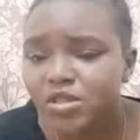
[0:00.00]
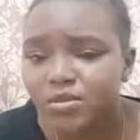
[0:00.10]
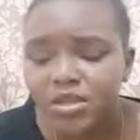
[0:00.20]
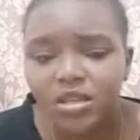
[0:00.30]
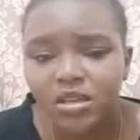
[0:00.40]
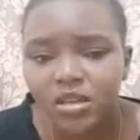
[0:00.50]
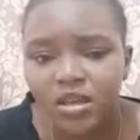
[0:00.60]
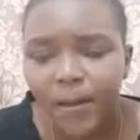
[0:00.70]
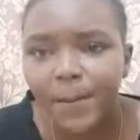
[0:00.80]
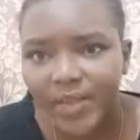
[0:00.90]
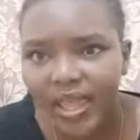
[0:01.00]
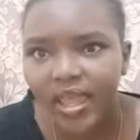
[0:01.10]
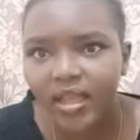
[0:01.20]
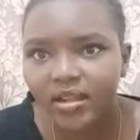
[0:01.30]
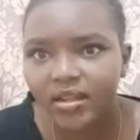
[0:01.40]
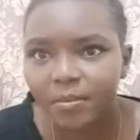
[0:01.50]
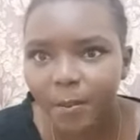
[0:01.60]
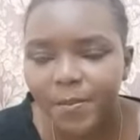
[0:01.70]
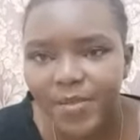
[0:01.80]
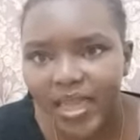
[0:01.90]
be man
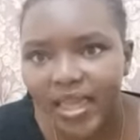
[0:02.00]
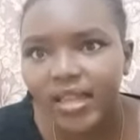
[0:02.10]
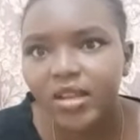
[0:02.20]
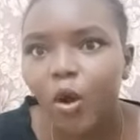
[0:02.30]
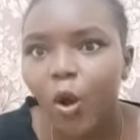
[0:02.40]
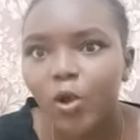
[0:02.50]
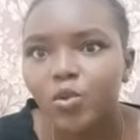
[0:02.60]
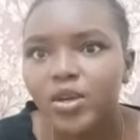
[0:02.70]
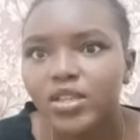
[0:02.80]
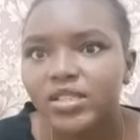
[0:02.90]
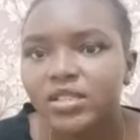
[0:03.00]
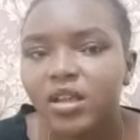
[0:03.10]
men always